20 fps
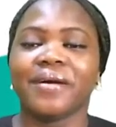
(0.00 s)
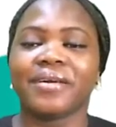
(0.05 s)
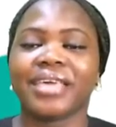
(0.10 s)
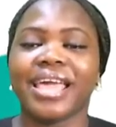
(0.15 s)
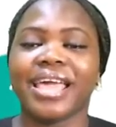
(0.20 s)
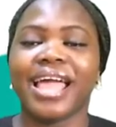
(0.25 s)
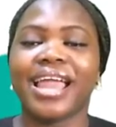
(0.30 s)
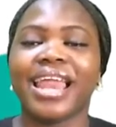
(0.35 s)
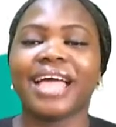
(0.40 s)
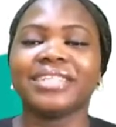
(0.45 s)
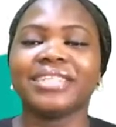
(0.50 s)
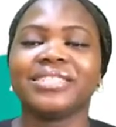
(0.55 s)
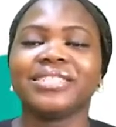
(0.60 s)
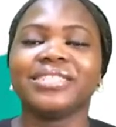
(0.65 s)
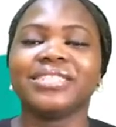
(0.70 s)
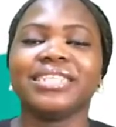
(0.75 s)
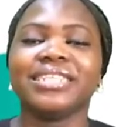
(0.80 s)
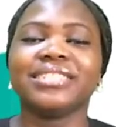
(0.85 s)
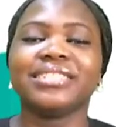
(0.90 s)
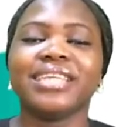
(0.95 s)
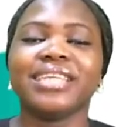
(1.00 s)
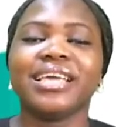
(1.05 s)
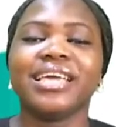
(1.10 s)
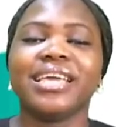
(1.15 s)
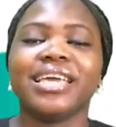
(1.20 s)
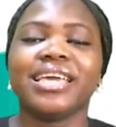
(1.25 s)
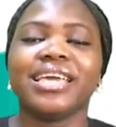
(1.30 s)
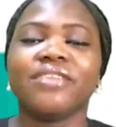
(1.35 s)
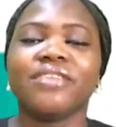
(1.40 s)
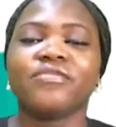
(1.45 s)
Okay, let's do this.
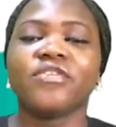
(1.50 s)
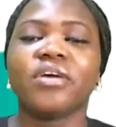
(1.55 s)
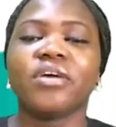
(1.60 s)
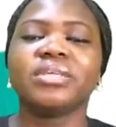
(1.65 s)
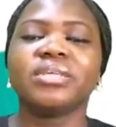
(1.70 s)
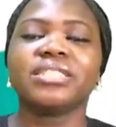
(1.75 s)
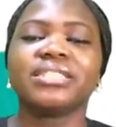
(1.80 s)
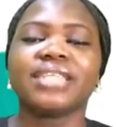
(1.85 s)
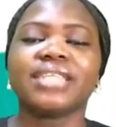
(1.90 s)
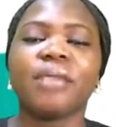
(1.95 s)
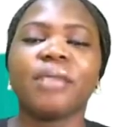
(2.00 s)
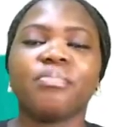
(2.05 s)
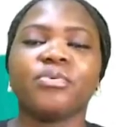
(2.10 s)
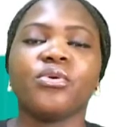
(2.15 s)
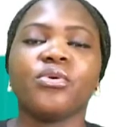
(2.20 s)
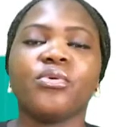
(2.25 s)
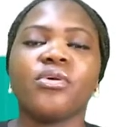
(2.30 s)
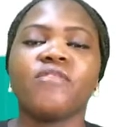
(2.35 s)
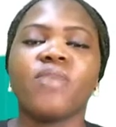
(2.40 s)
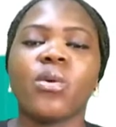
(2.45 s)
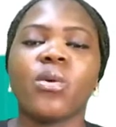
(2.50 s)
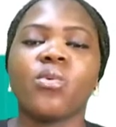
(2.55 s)
From the sample,